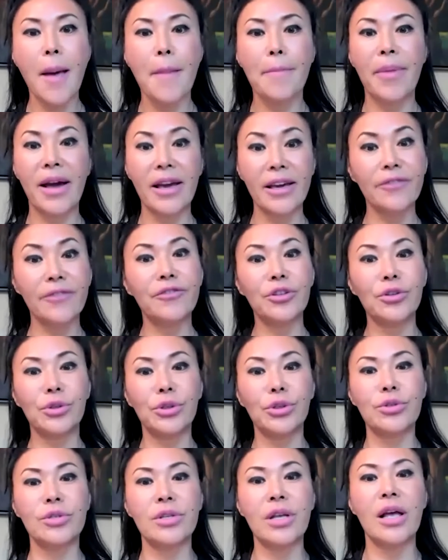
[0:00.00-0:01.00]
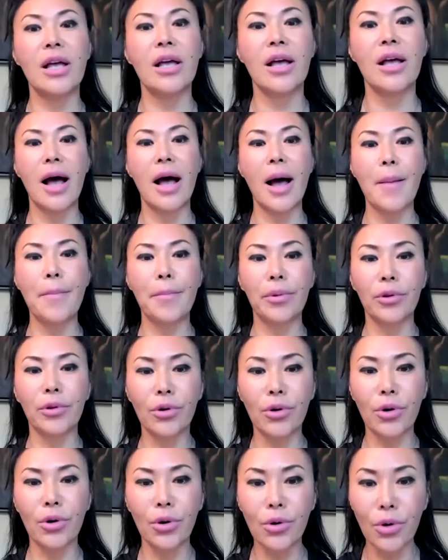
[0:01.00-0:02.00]
But if you use
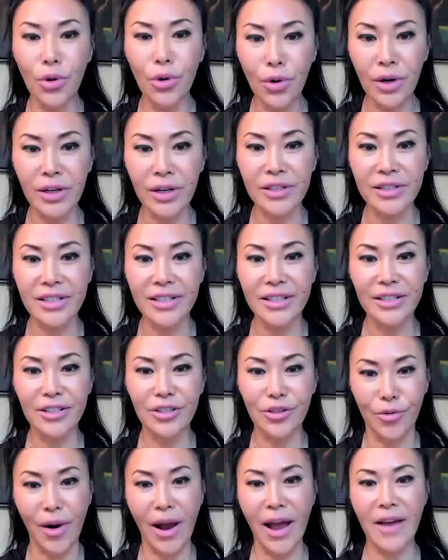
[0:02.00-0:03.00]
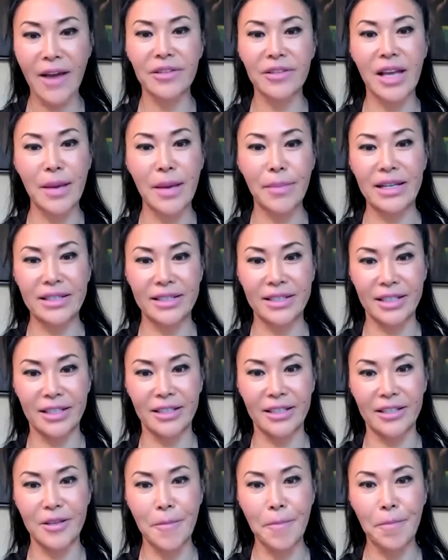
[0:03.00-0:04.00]
umbilical cord-derived
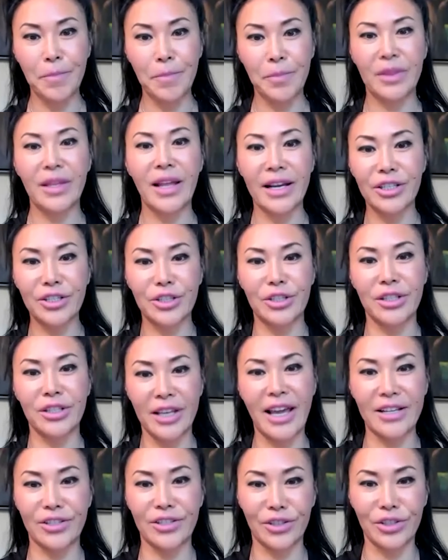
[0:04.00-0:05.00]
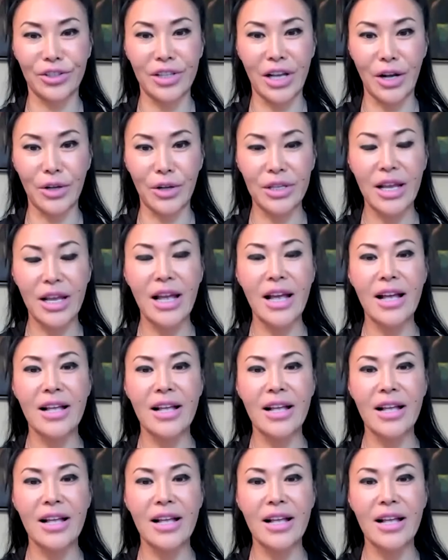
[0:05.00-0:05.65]
MSCs next to the cancer cells,